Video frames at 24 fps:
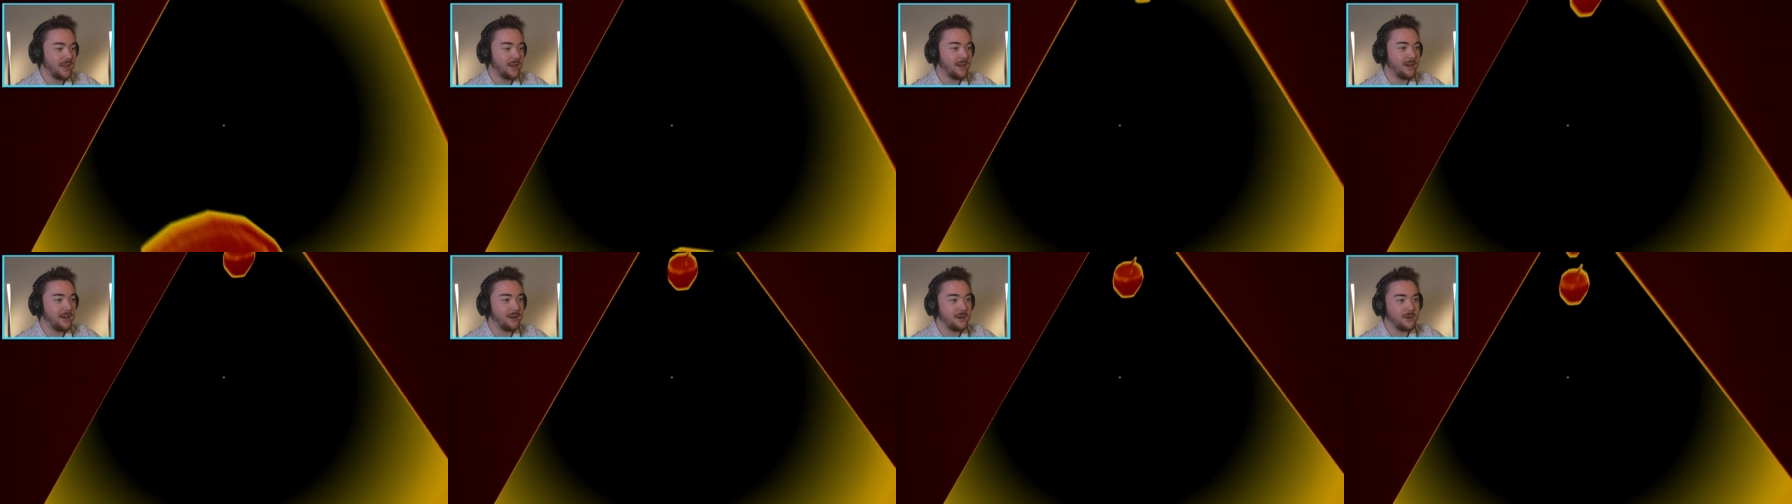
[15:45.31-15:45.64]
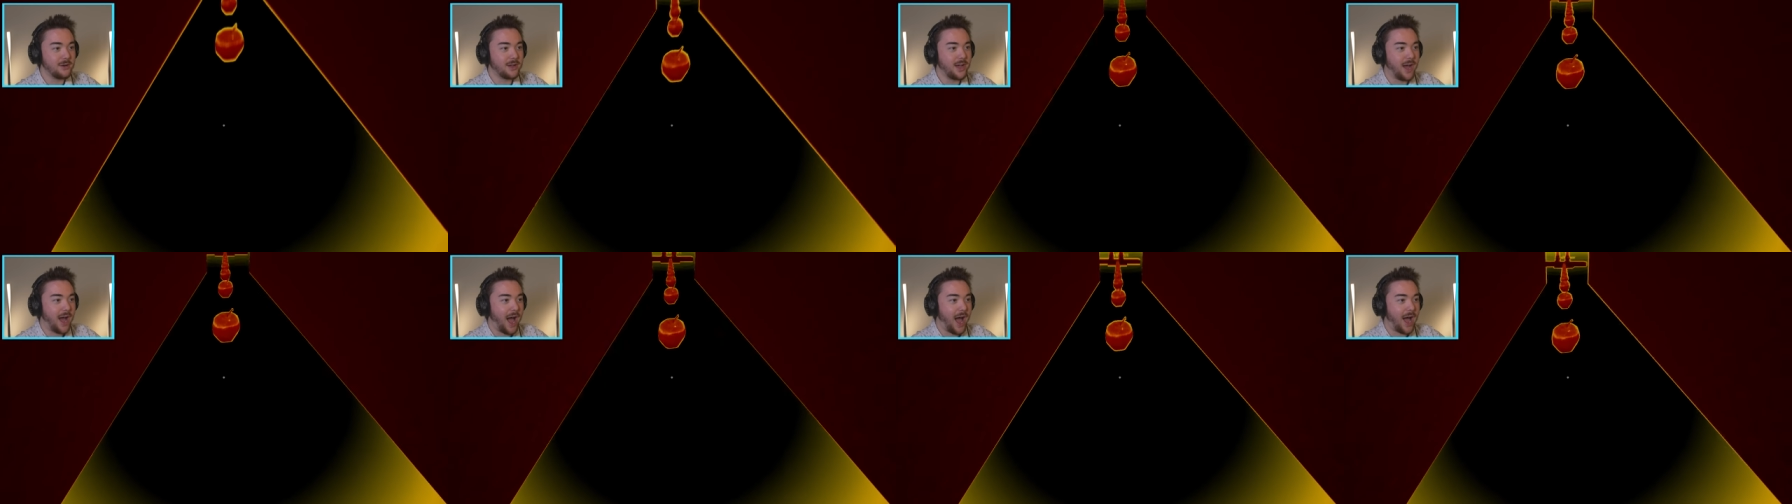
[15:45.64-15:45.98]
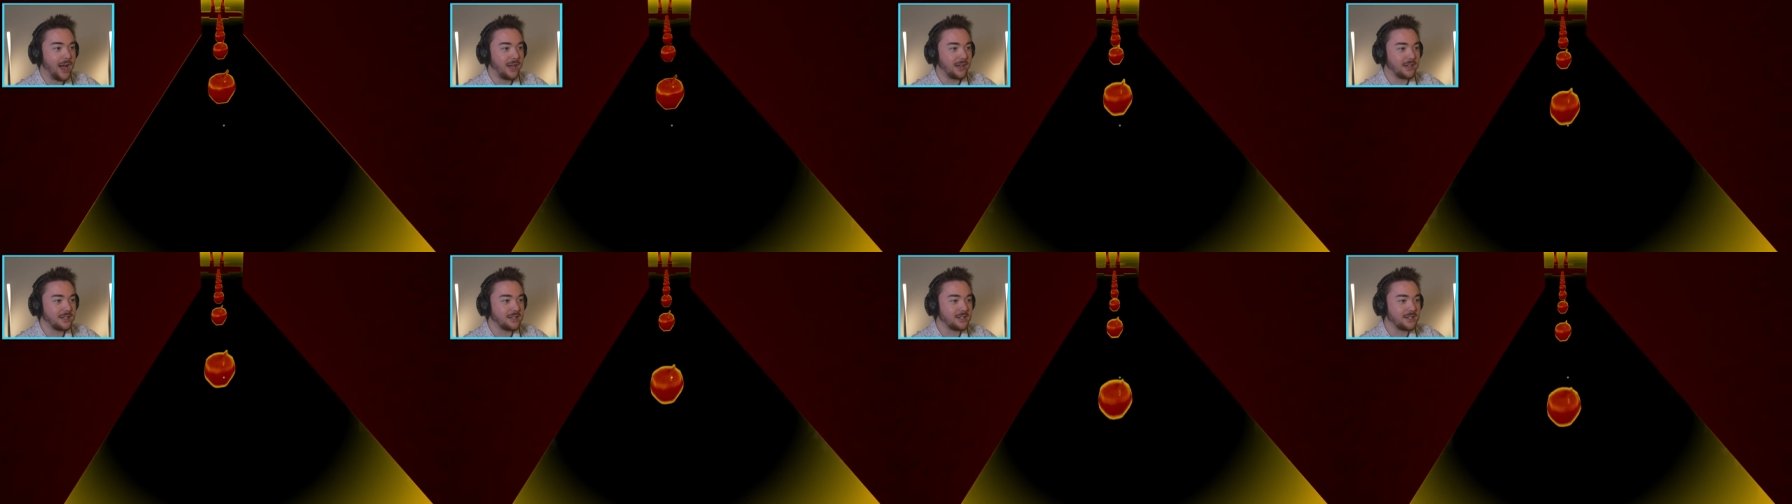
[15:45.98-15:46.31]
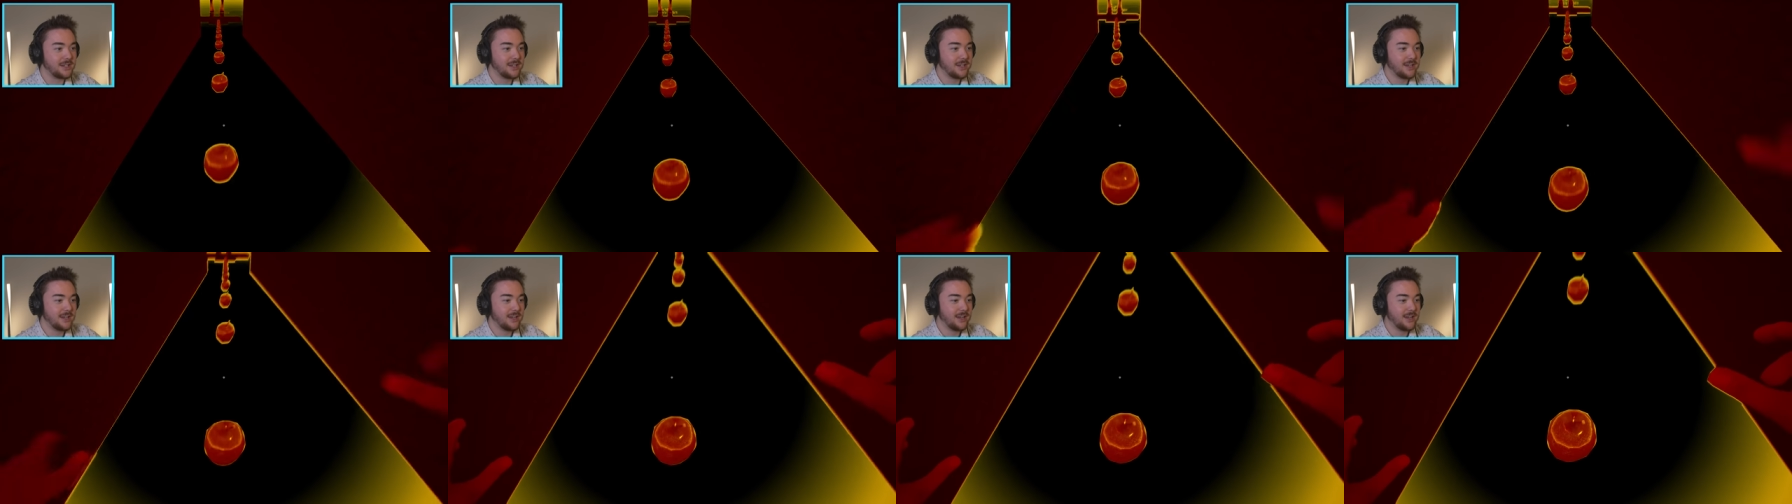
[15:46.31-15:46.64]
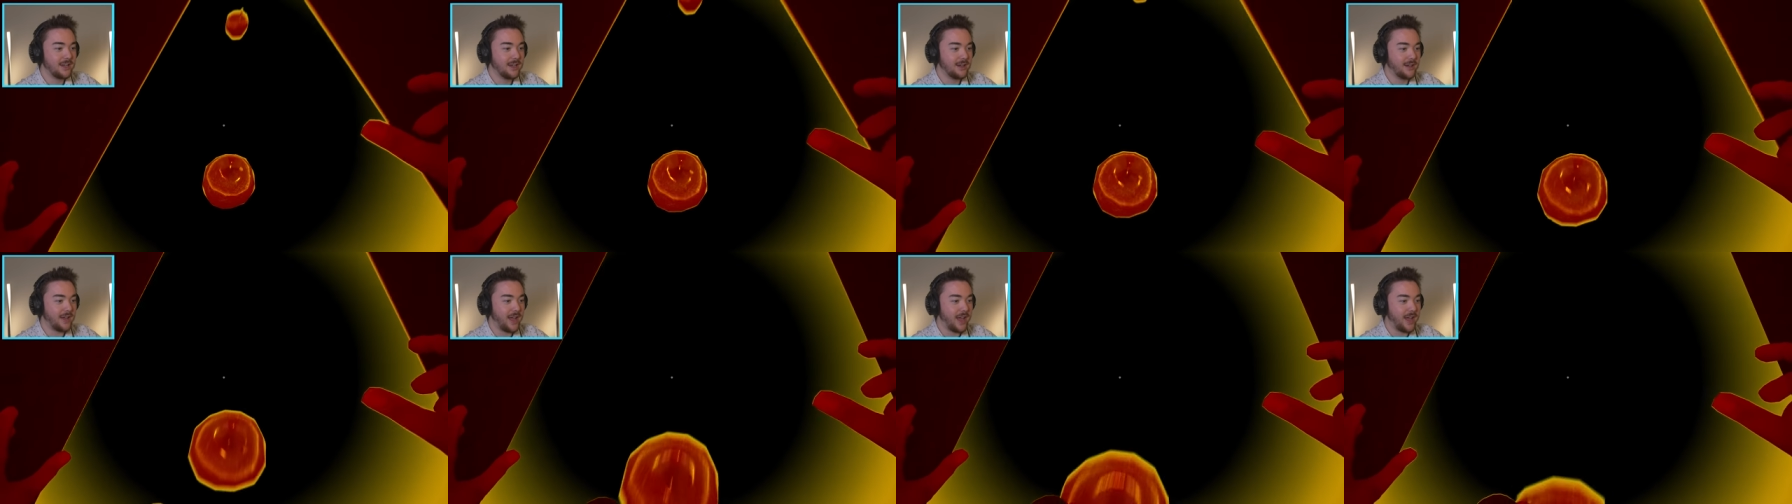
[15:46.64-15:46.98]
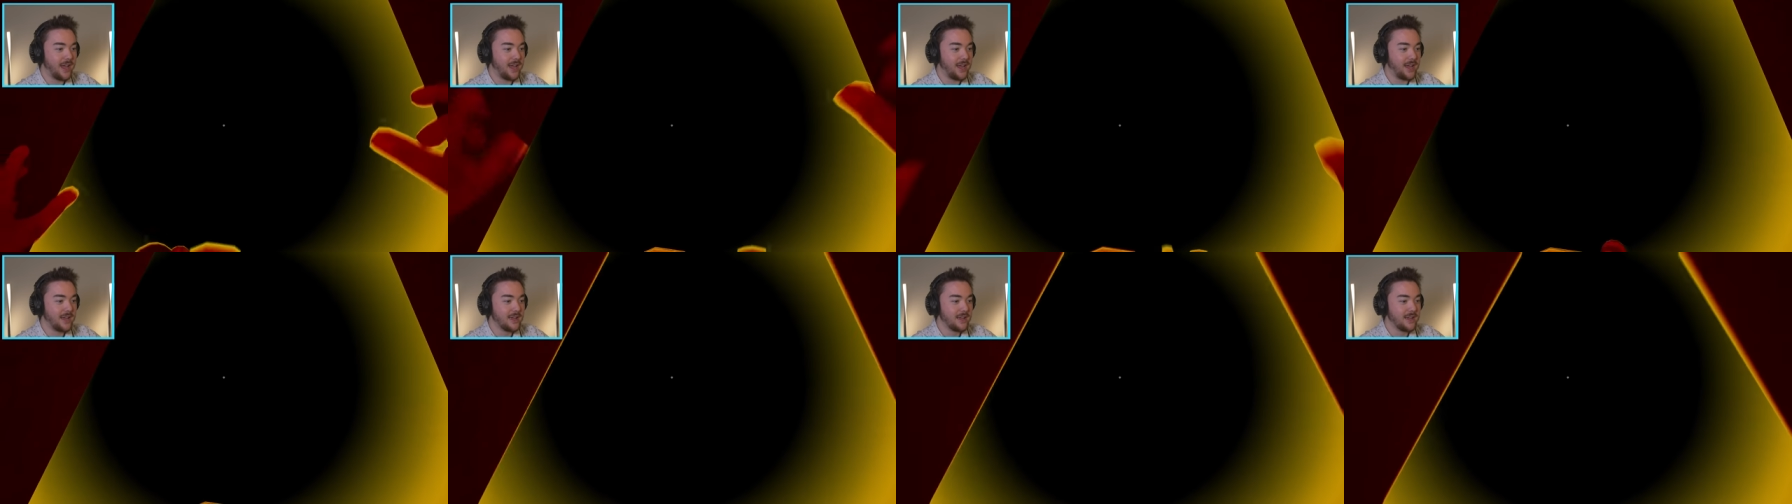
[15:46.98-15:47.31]
oh gosh.
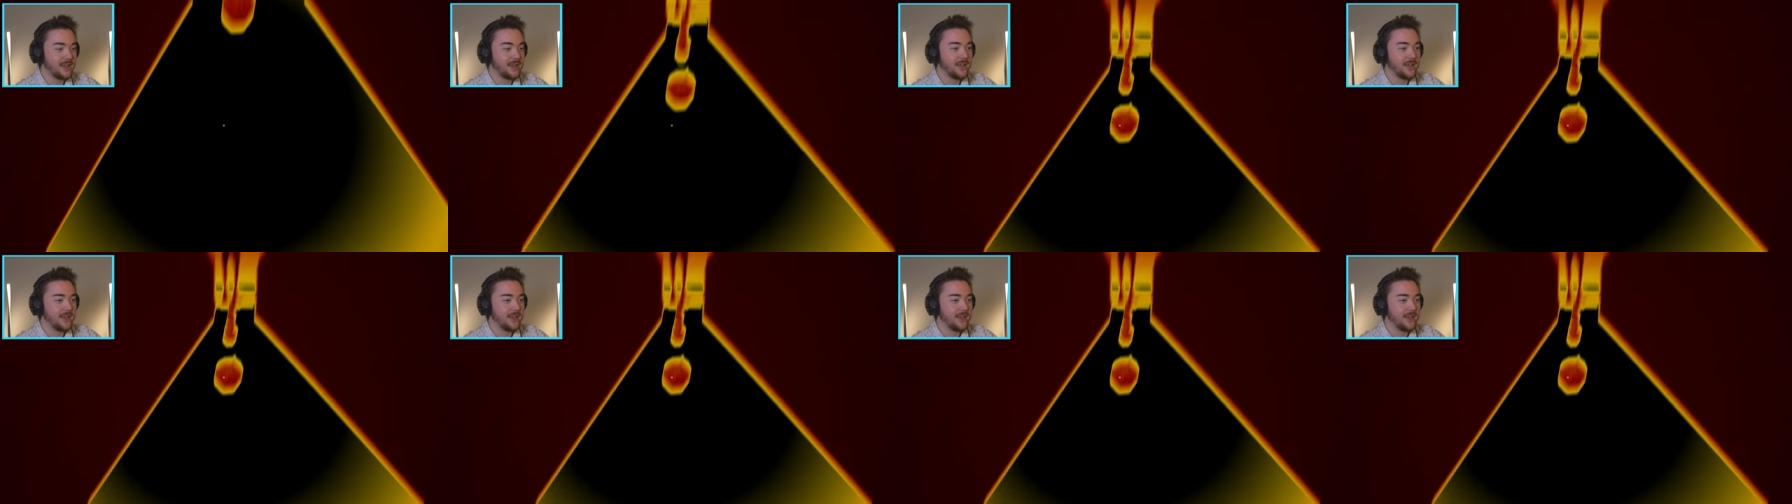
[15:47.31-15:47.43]
Okay,